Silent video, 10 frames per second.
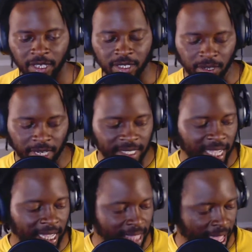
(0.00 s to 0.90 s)
So they
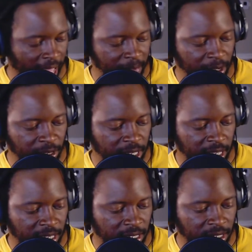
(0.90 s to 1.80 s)
take that
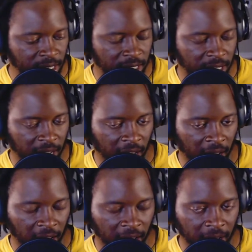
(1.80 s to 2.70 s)
music to
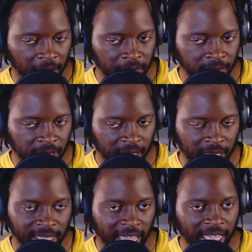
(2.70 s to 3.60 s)
the
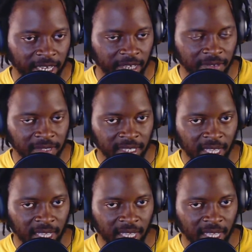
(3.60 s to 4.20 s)
executives